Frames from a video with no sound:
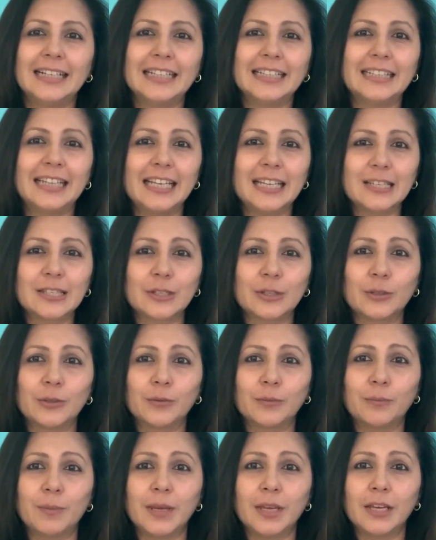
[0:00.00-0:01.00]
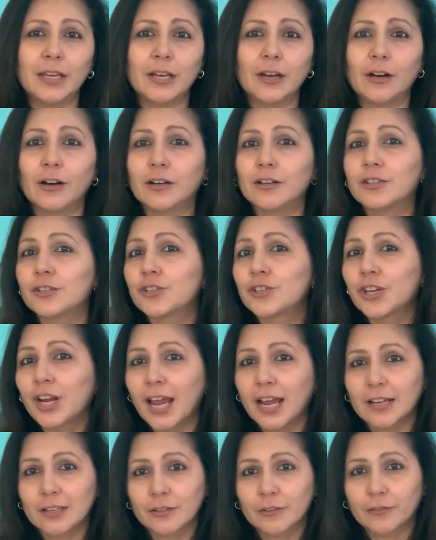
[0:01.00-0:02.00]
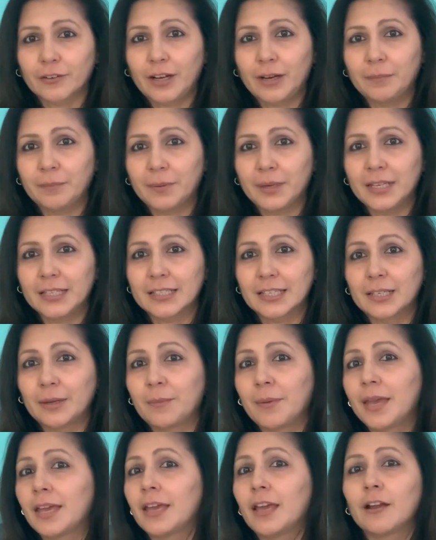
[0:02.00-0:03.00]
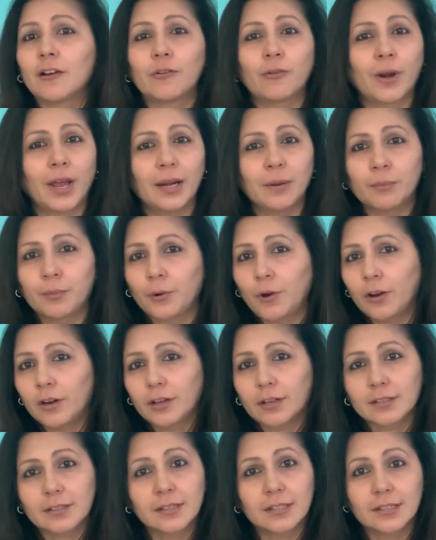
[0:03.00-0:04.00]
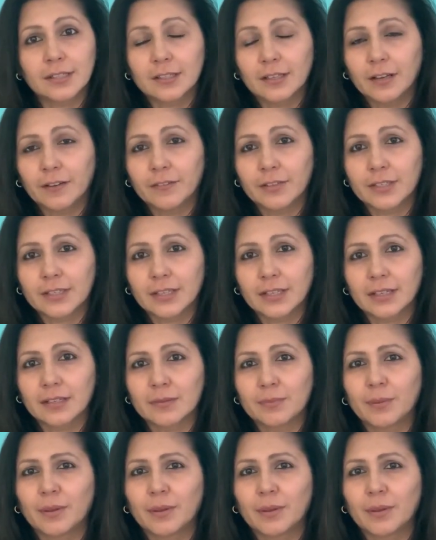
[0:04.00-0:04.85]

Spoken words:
These could be shares of companies that are making great products and services,